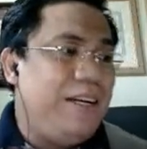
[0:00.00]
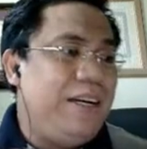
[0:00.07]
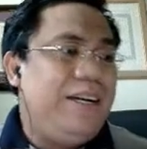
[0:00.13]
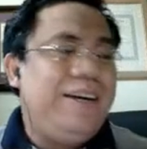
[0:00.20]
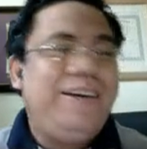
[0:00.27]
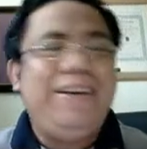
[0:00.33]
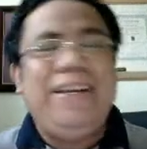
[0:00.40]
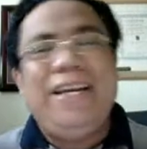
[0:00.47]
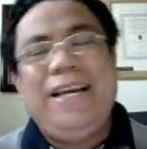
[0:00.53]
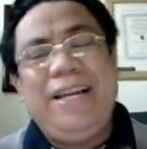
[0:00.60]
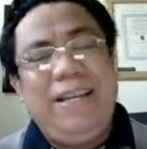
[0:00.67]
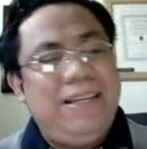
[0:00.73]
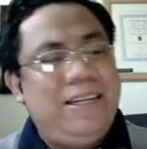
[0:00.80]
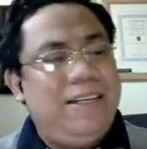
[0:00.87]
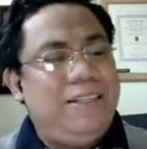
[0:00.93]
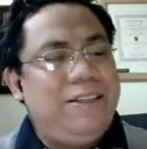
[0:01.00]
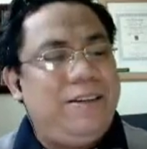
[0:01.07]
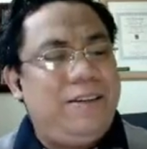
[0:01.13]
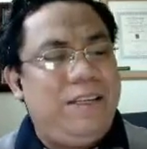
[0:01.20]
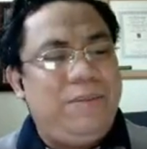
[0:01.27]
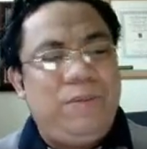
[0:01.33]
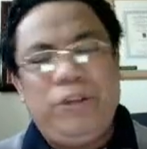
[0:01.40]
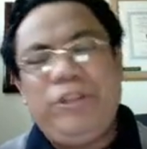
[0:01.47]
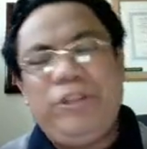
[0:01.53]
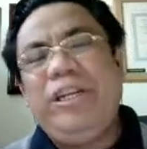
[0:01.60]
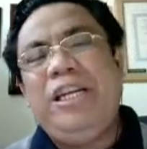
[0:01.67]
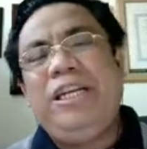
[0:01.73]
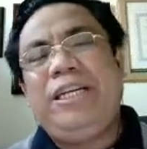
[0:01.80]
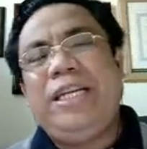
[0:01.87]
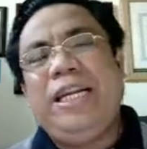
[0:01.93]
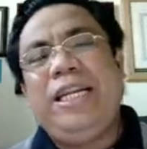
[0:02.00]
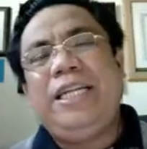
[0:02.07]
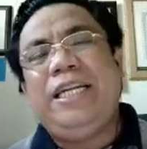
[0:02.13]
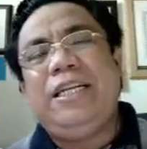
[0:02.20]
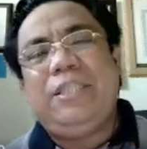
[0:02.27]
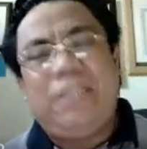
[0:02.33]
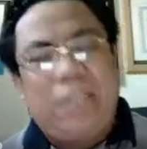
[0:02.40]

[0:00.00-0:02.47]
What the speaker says: Yeah. So emotional intelligence,